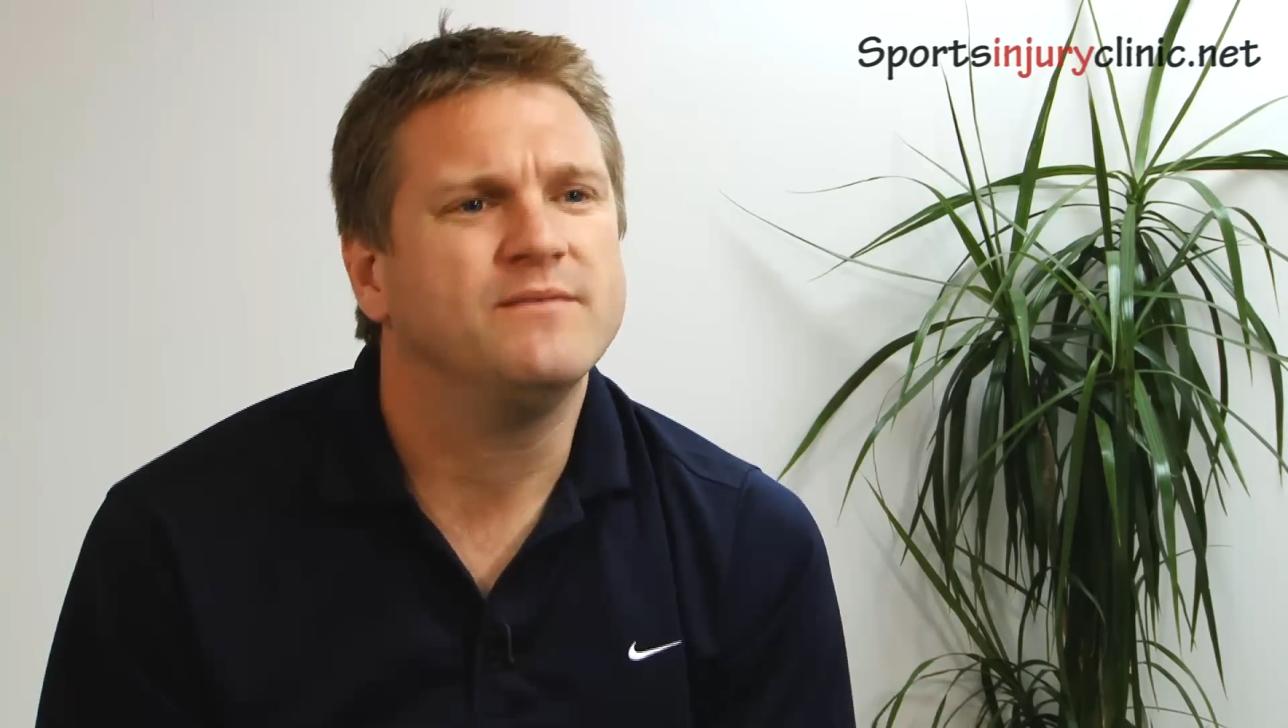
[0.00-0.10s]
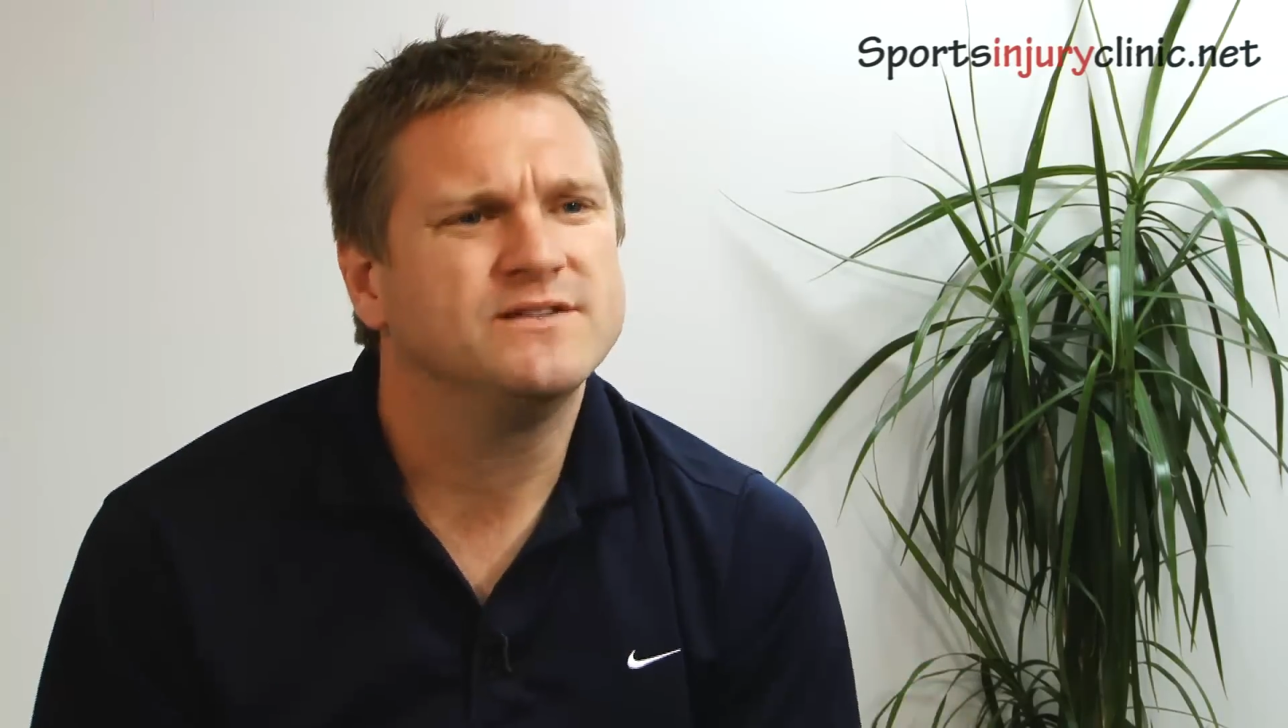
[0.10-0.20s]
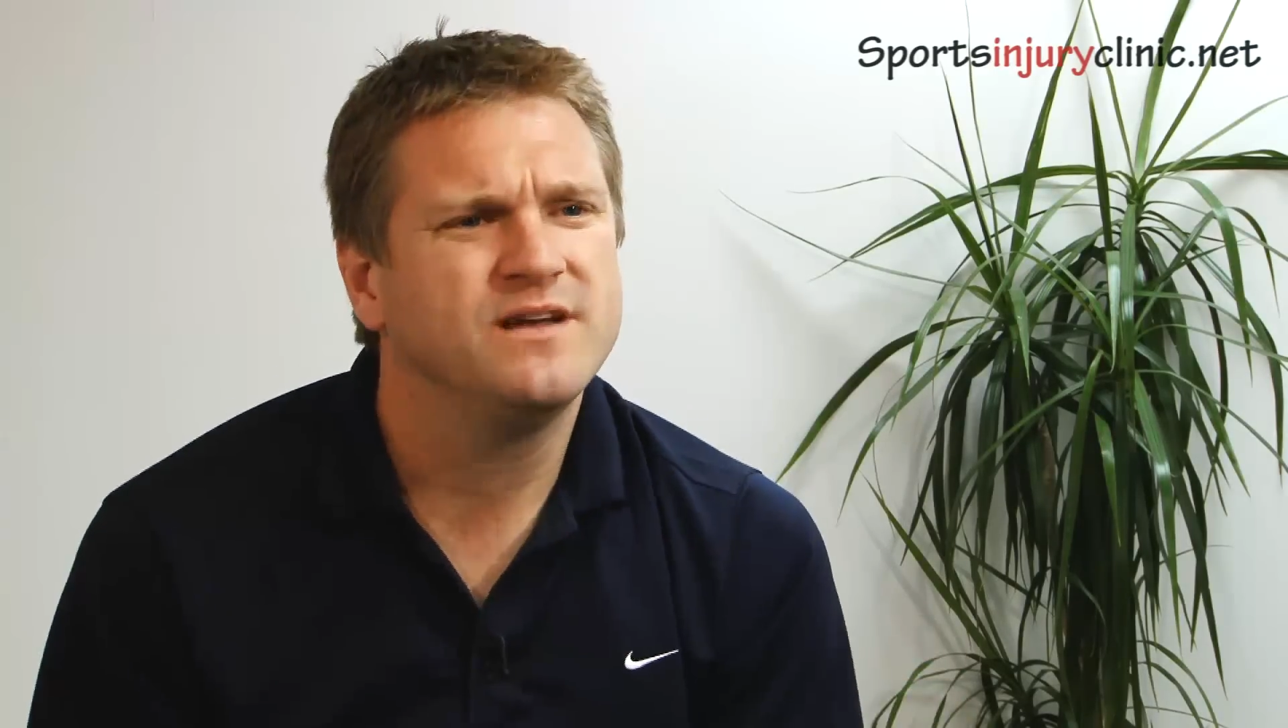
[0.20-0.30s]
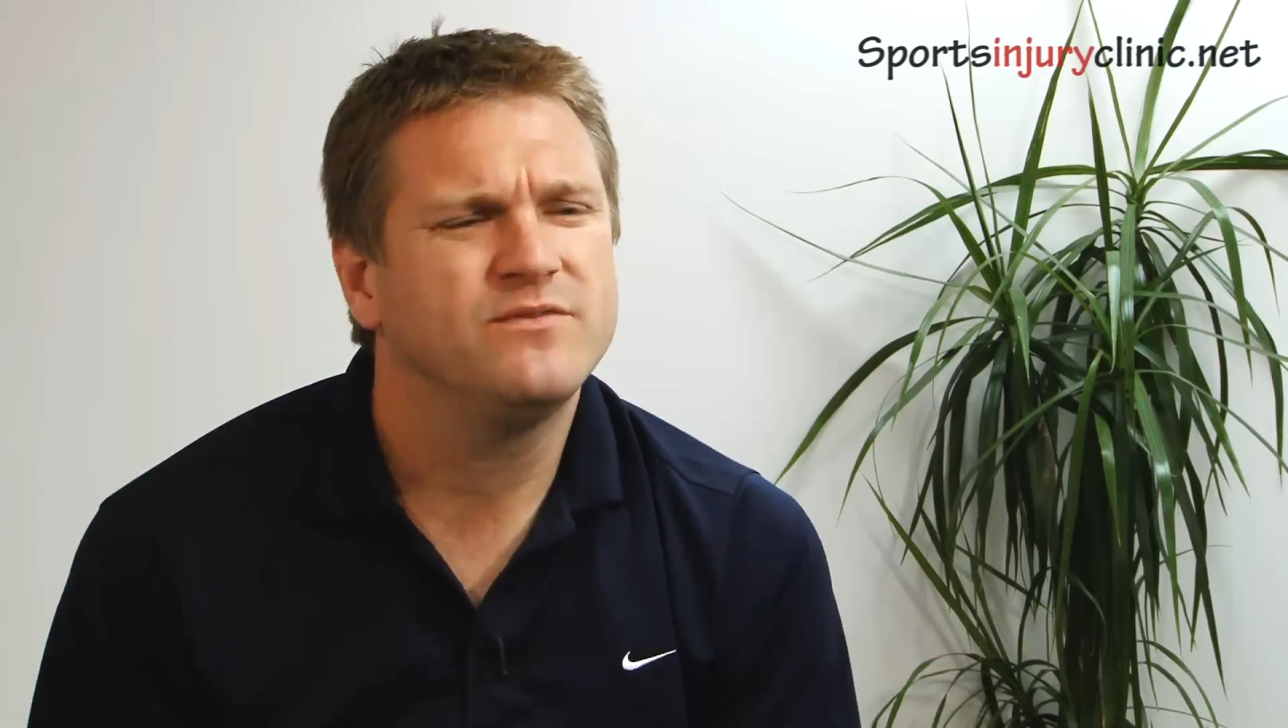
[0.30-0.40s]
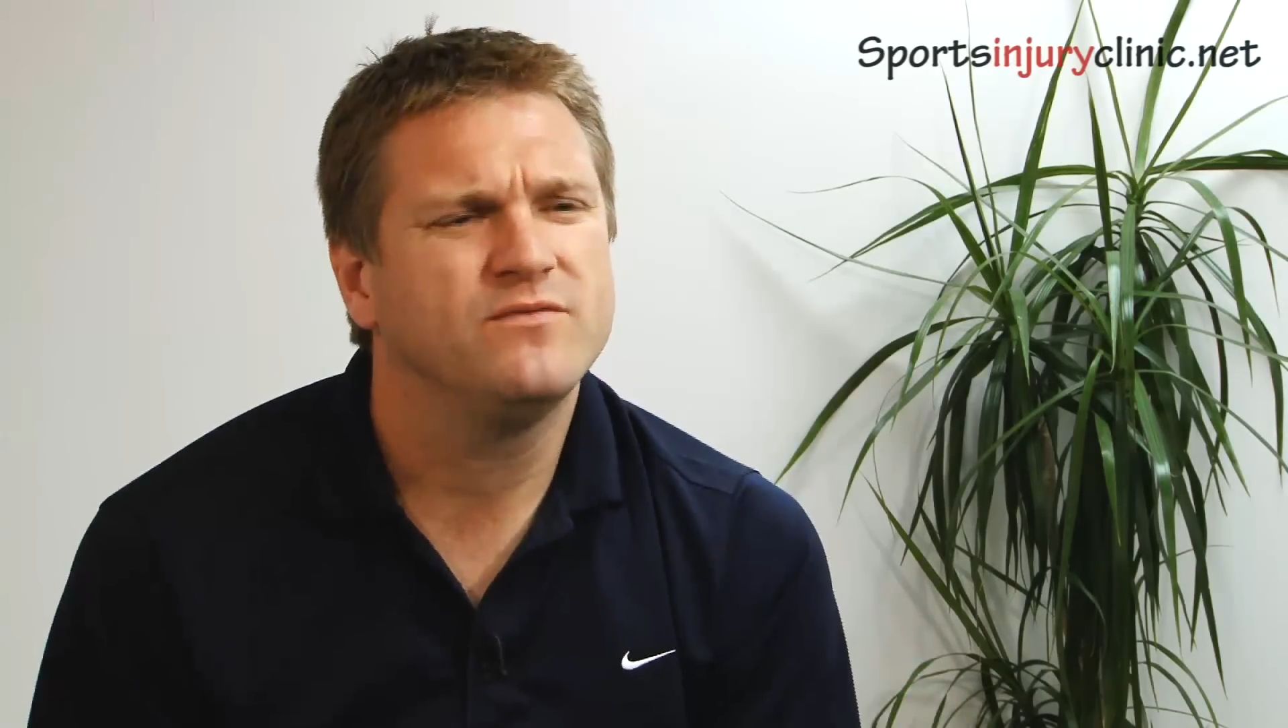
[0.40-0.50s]
in
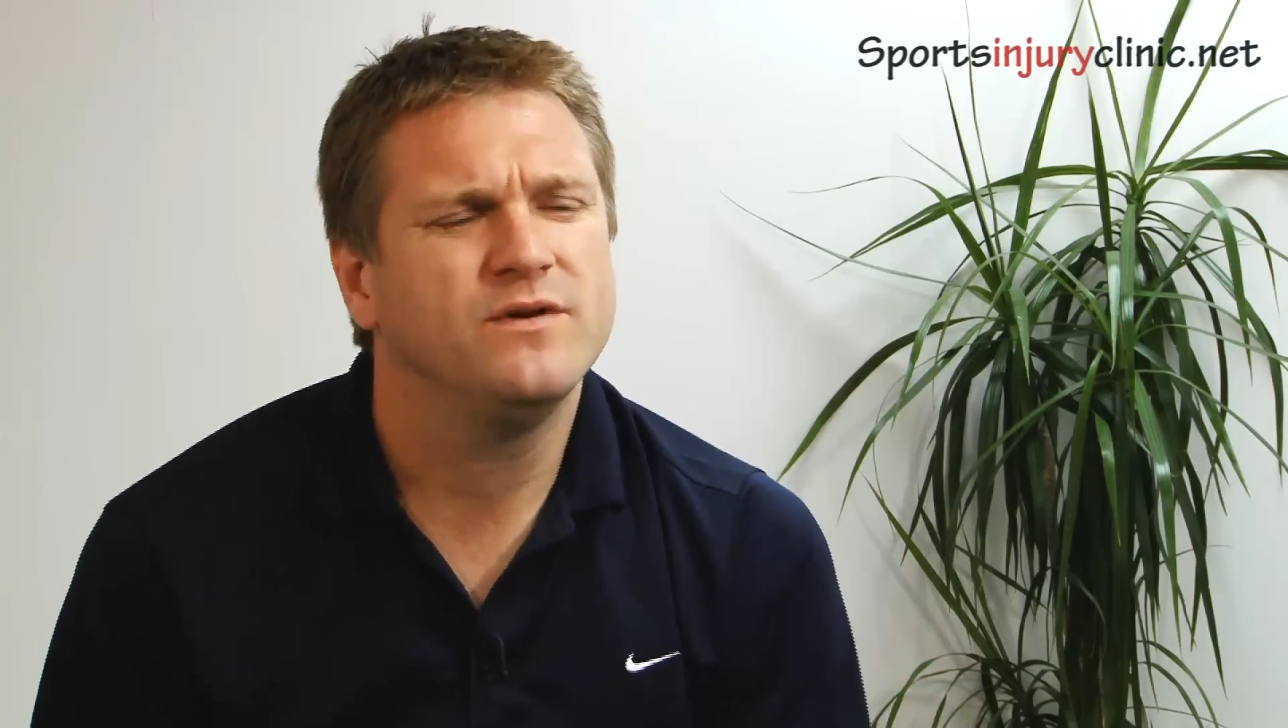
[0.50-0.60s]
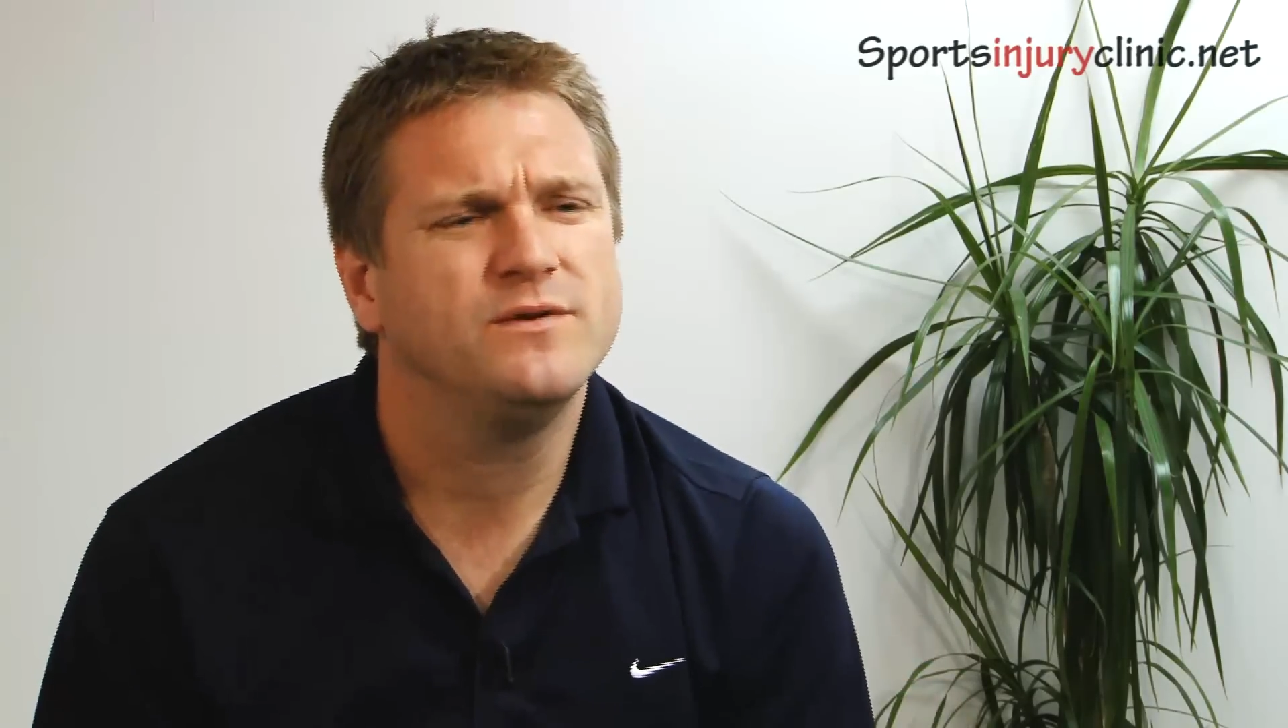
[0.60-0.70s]
terms of what